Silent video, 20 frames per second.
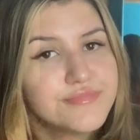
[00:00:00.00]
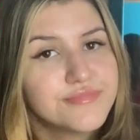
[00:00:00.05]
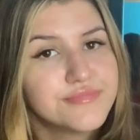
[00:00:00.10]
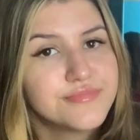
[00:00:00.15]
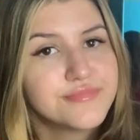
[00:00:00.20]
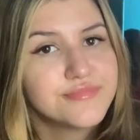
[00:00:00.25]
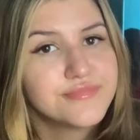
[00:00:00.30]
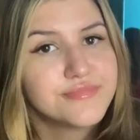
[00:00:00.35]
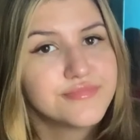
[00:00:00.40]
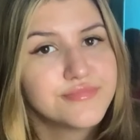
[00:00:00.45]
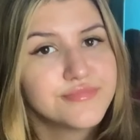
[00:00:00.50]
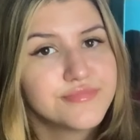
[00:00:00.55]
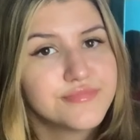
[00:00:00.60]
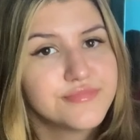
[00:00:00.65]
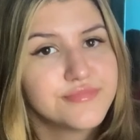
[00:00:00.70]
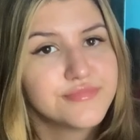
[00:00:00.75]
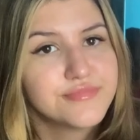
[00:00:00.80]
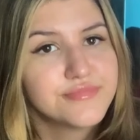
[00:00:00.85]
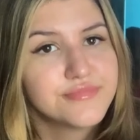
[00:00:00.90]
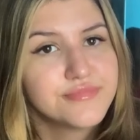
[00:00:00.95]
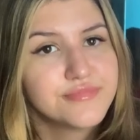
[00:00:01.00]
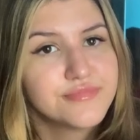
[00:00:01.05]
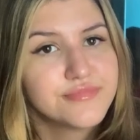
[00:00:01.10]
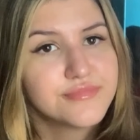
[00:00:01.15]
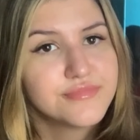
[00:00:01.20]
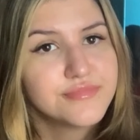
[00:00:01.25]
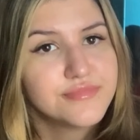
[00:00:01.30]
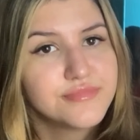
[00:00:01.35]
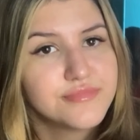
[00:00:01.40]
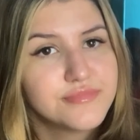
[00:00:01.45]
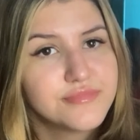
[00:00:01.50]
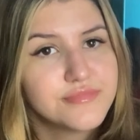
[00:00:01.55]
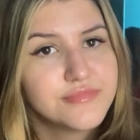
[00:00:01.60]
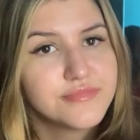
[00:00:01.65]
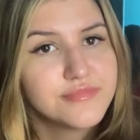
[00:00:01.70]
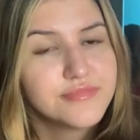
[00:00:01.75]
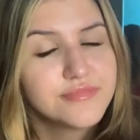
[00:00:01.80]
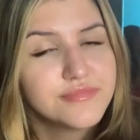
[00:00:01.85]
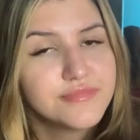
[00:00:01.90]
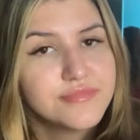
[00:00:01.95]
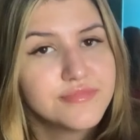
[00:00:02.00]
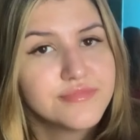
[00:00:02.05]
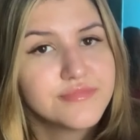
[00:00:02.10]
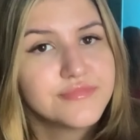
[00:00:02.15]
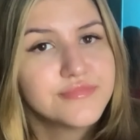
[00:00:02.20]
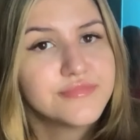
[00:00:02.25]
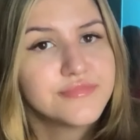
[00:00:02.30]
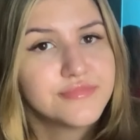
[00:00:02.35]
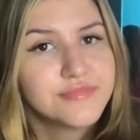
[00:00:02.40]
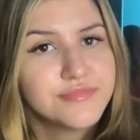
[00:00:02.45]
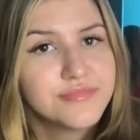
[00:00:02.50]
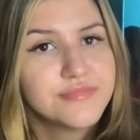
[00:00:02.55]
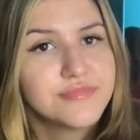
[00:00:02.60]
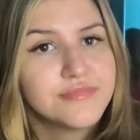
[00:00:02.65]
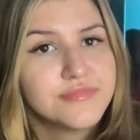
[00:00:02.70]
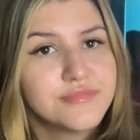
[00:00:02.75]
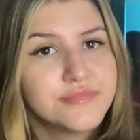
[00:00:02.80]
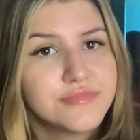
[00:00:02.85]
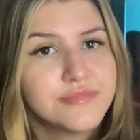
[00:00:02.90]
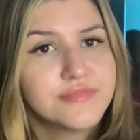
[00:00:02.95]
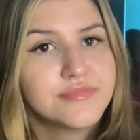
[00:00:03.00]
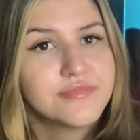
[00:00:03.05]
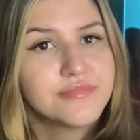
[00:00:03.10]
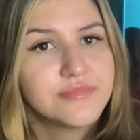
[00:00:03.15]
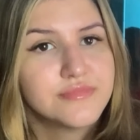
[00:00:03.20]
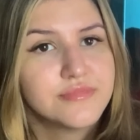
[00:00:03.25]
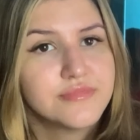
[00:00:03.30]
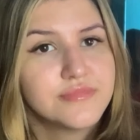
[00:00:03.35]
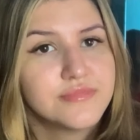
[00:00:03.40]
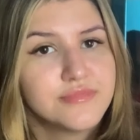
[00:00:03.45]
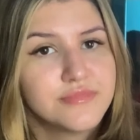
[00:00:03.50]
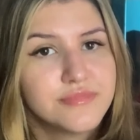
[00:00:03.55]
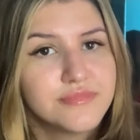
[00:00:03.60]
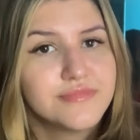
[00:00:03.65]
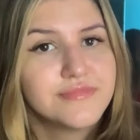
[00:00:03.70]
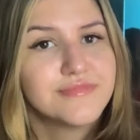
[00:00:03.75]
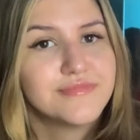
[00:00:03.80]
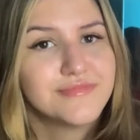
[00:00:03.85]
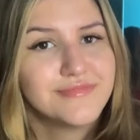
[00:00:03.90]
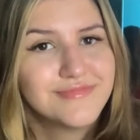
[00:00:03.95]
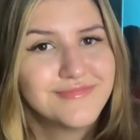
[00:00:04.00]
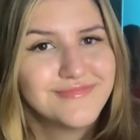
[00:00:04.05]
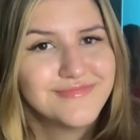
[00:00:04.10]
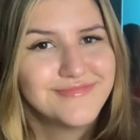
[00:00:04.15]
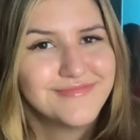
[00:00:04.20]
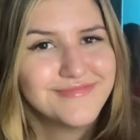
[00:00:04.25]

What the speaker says: The person shown says nothing.